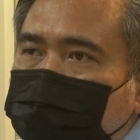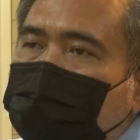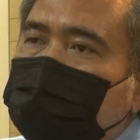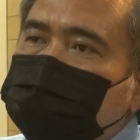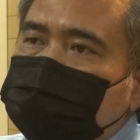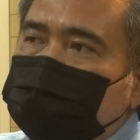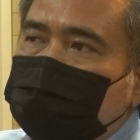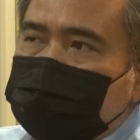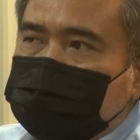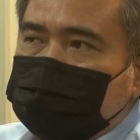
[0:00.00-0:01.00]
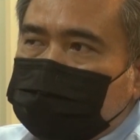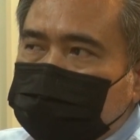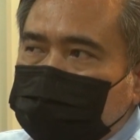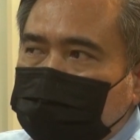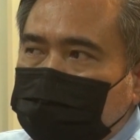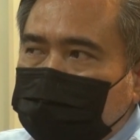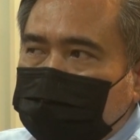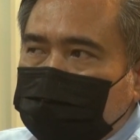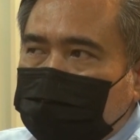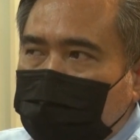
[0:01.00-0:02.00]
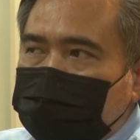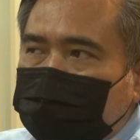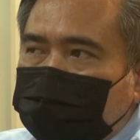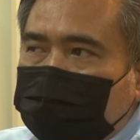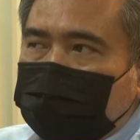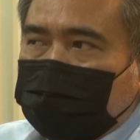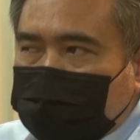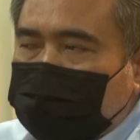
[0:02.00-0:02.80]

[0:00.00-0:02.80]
Because this is, the